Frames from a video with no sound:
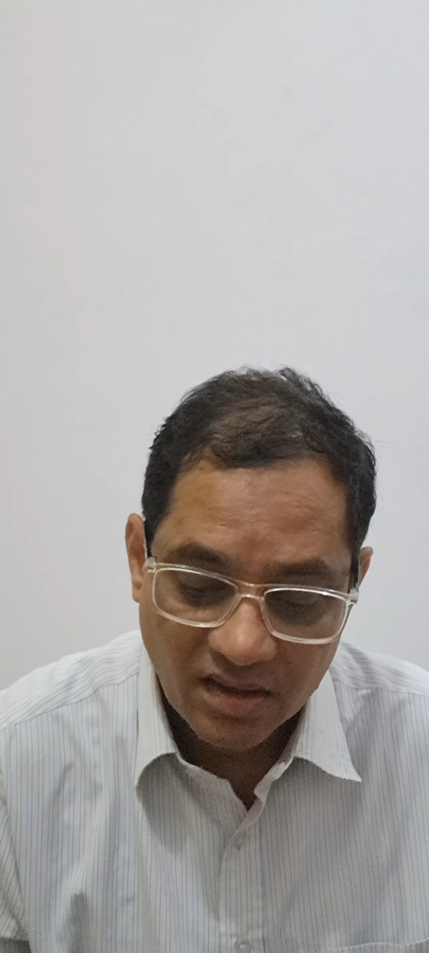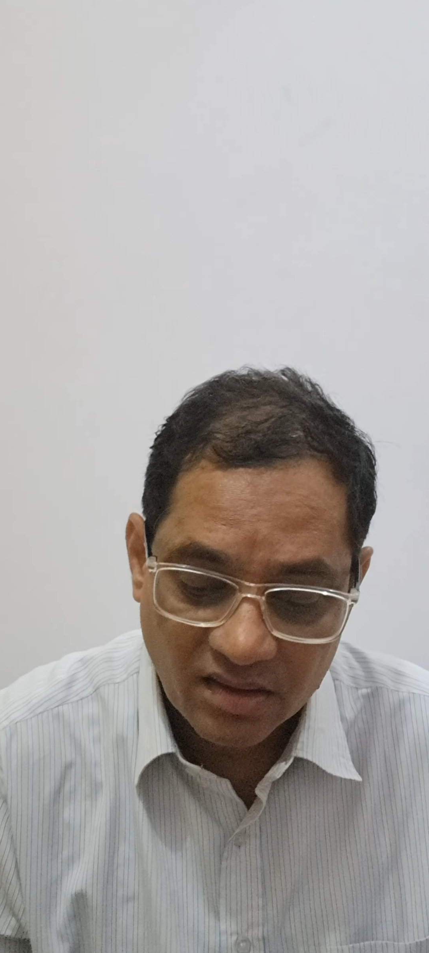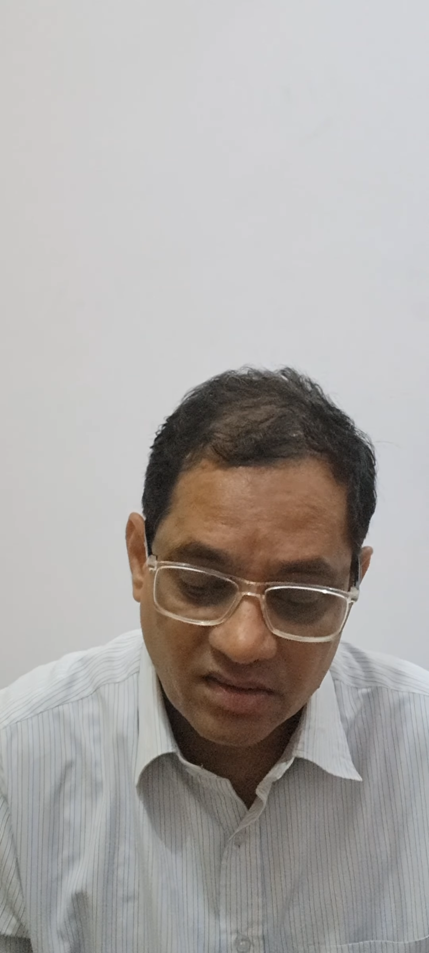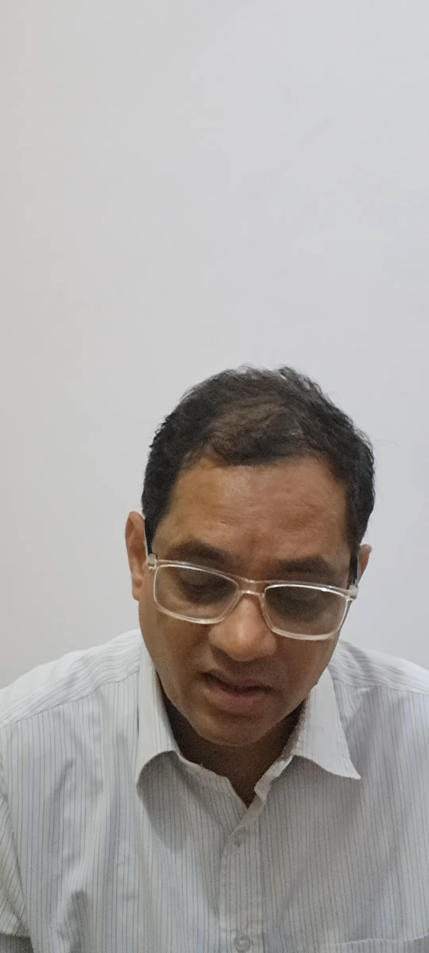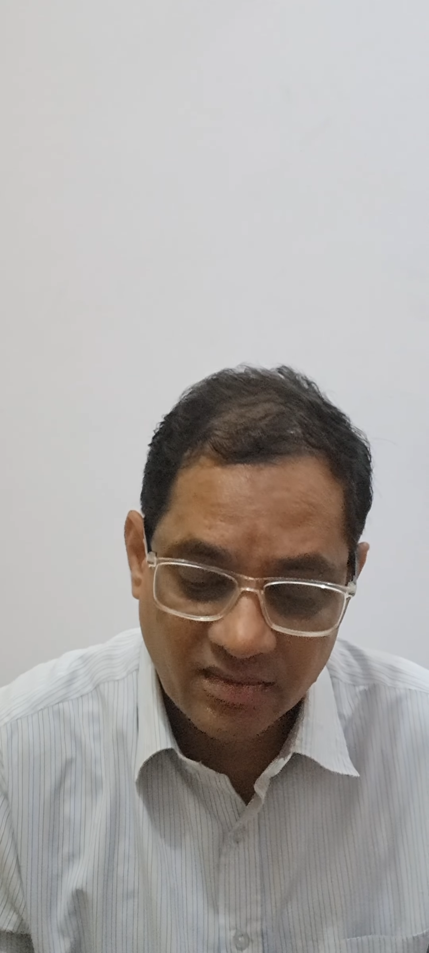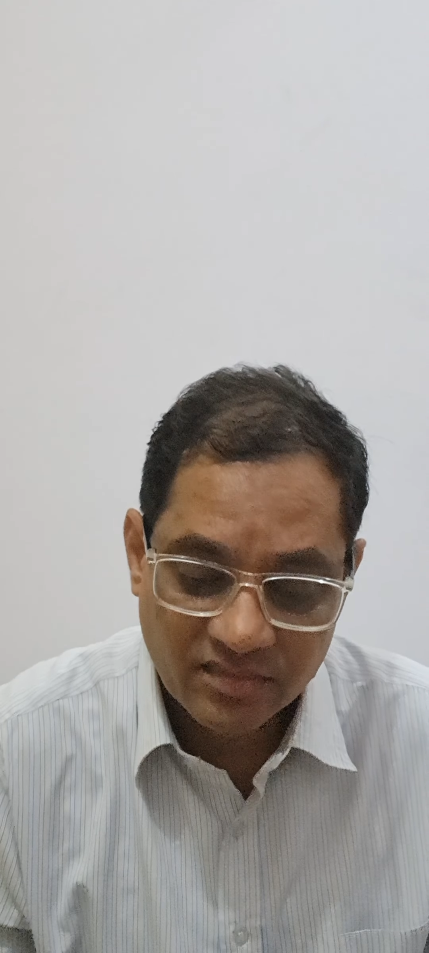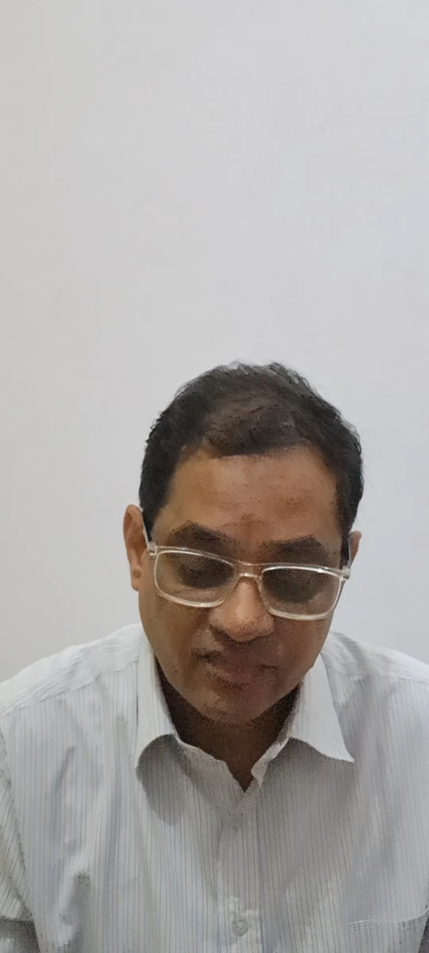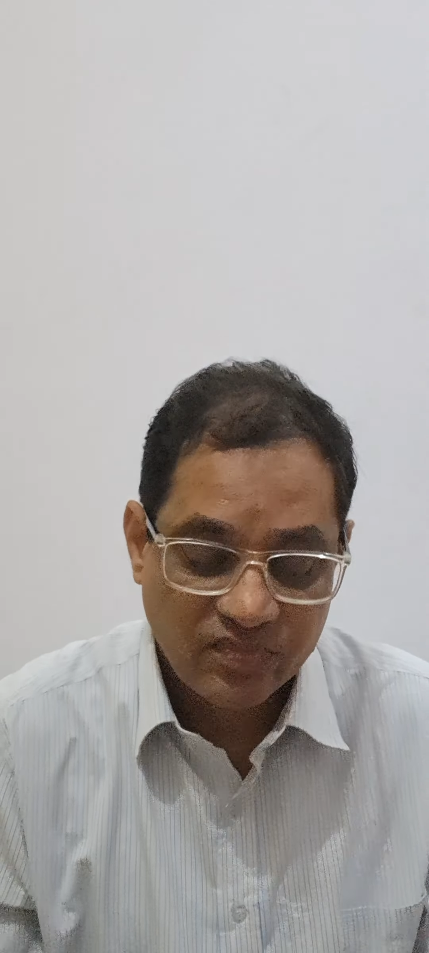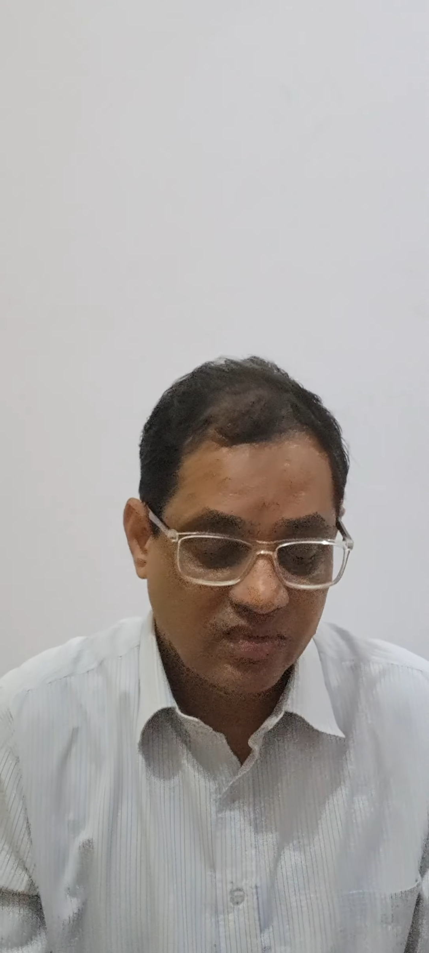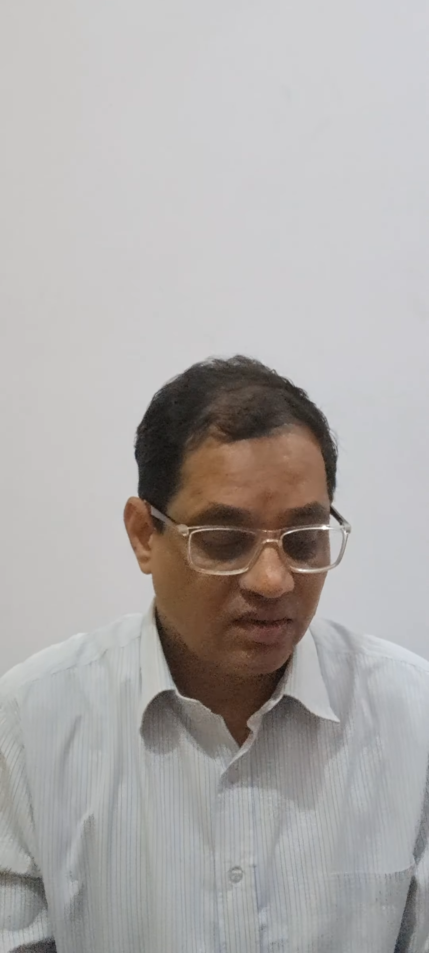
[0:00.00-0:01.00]
Then
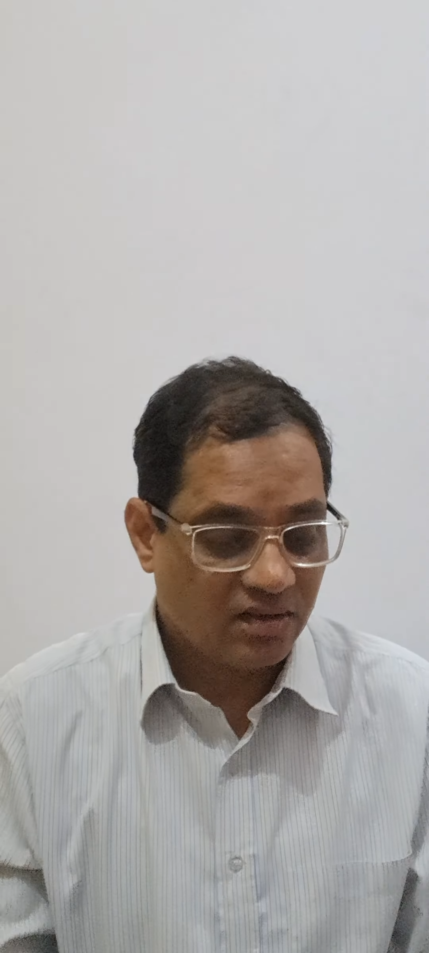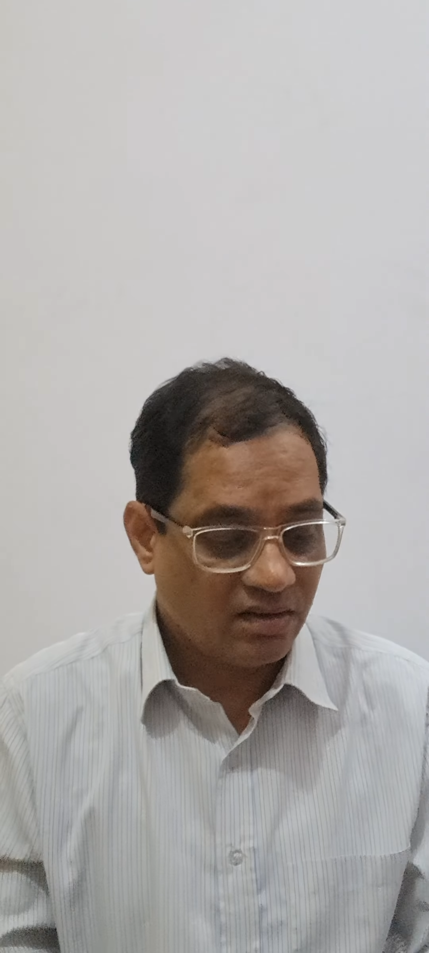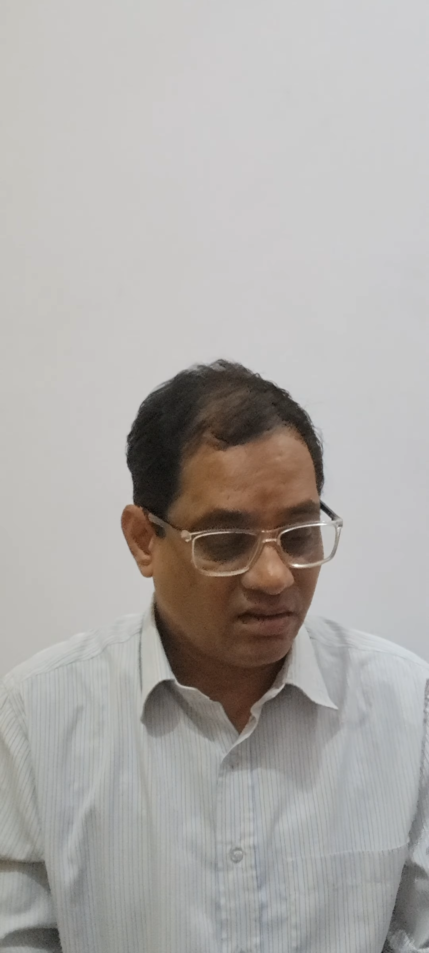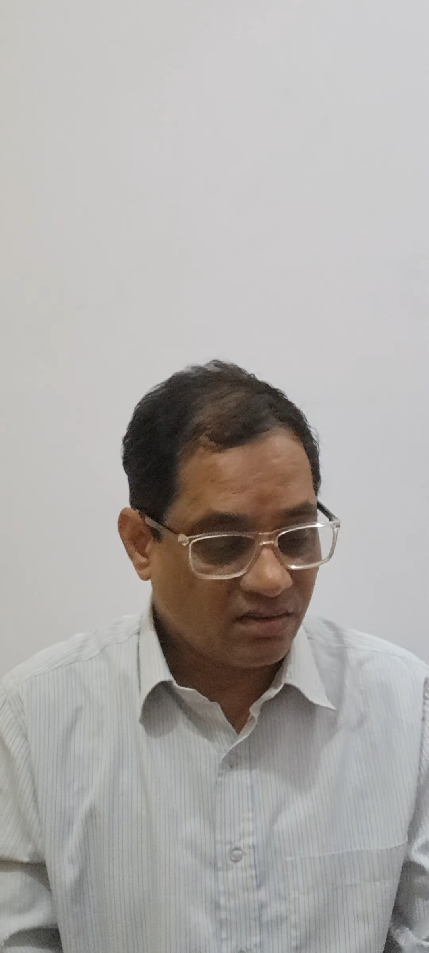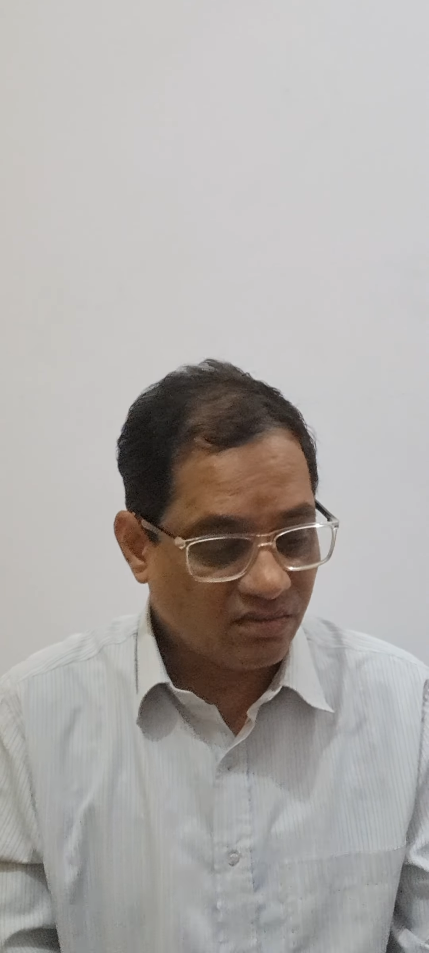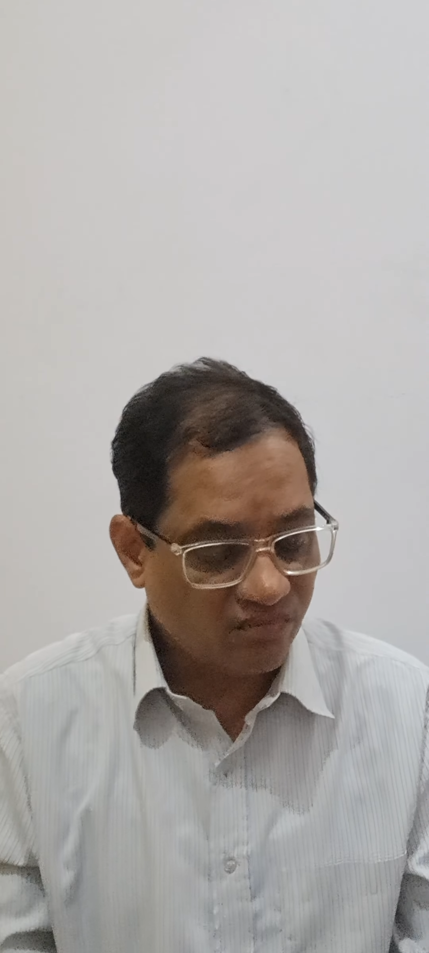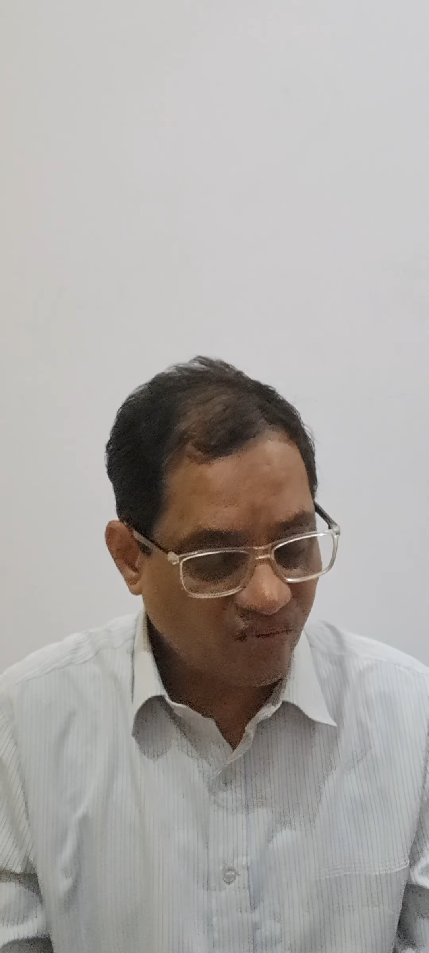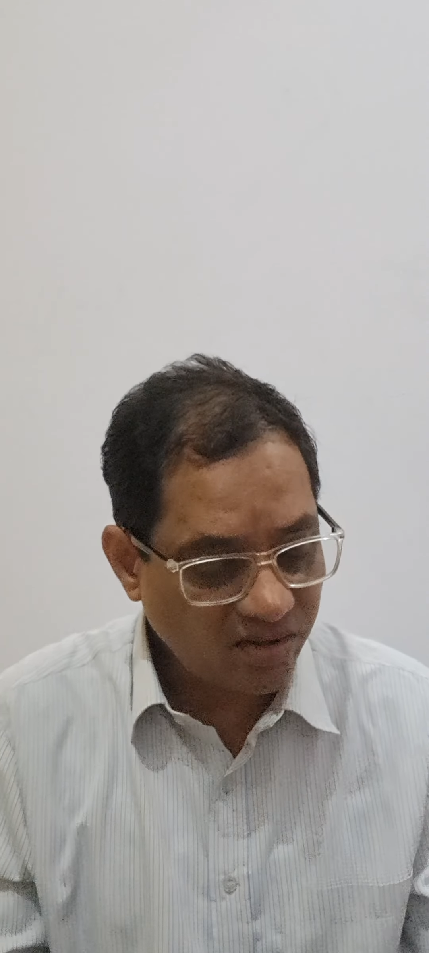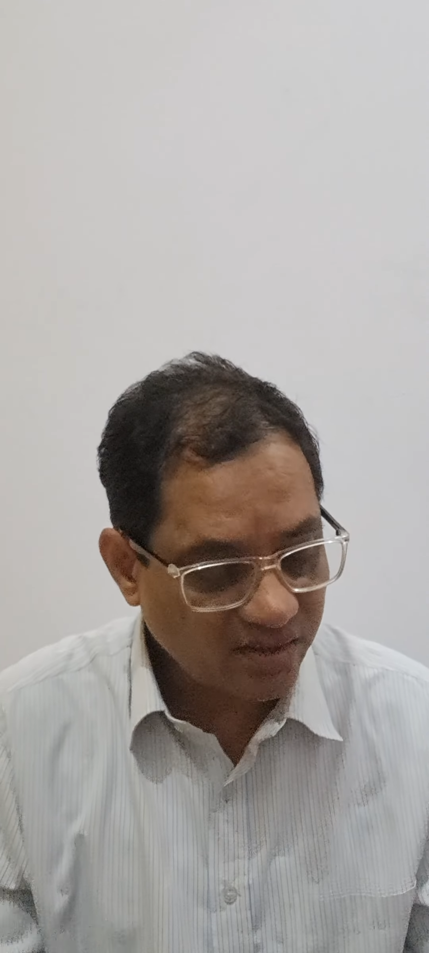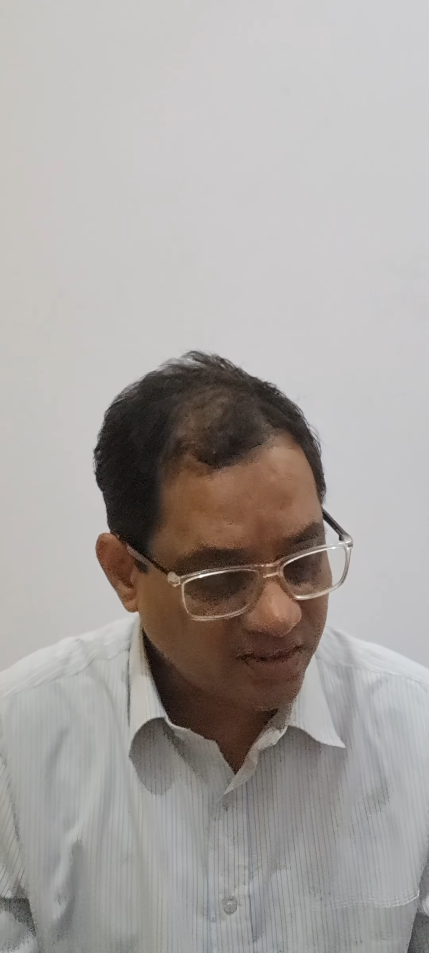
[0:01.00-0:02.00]

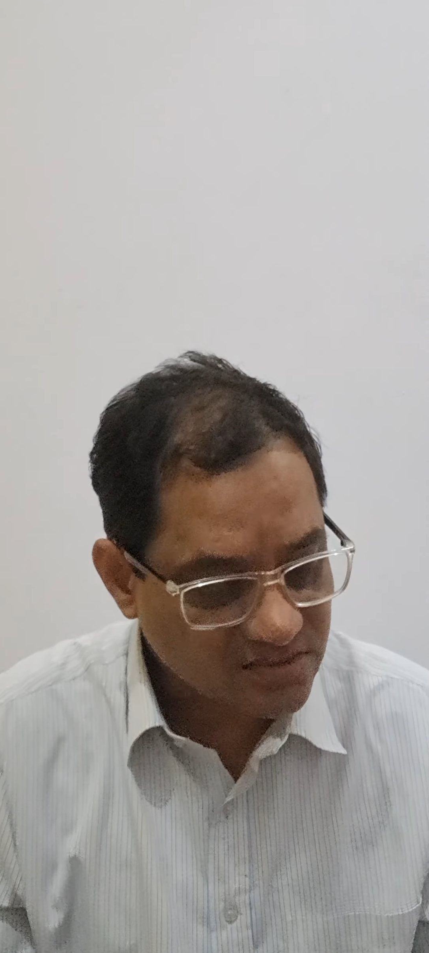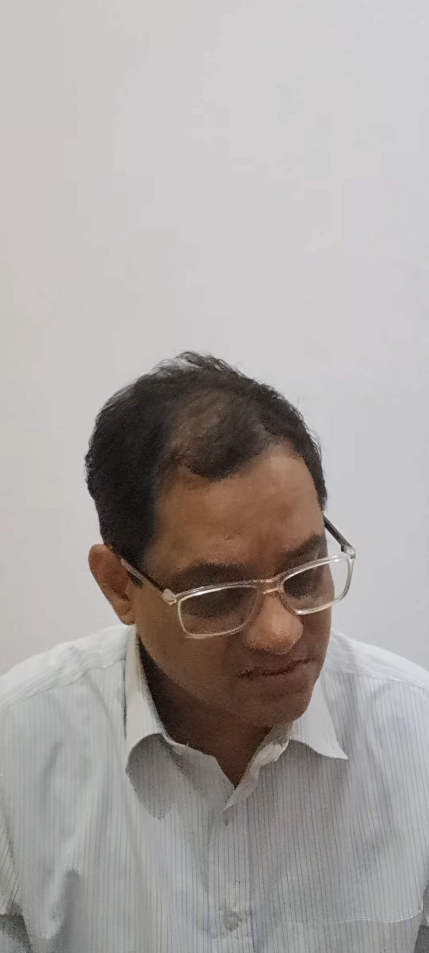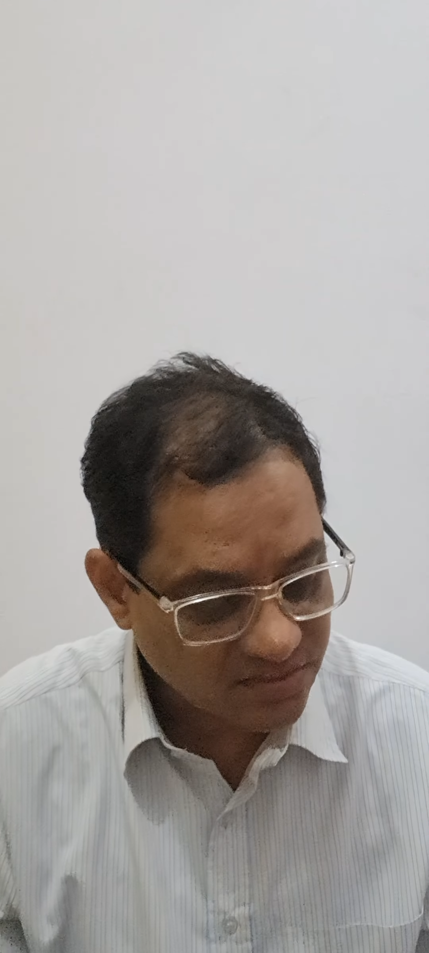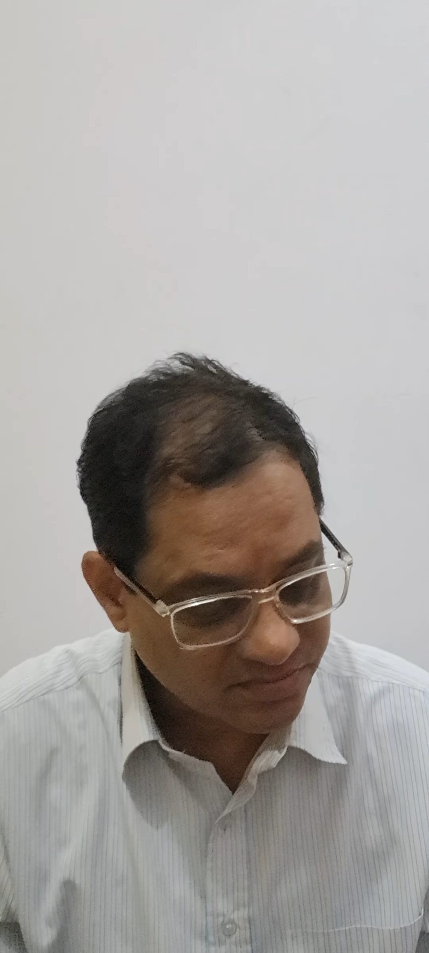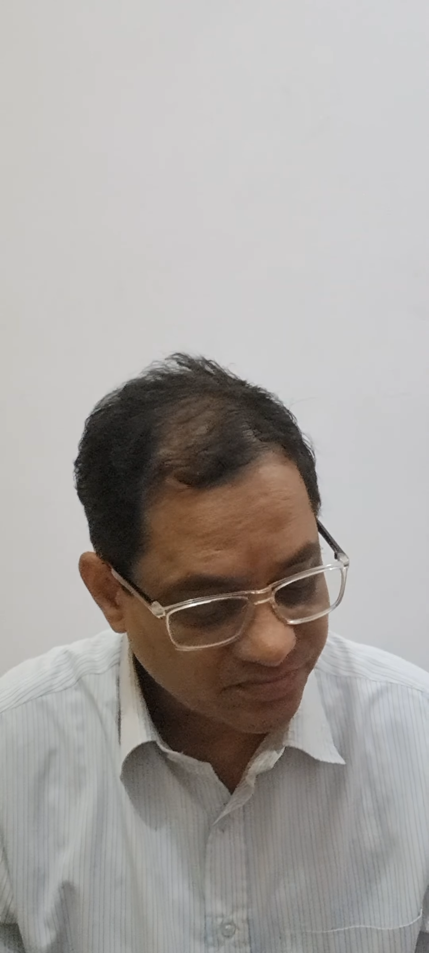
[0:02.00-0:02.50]
what next?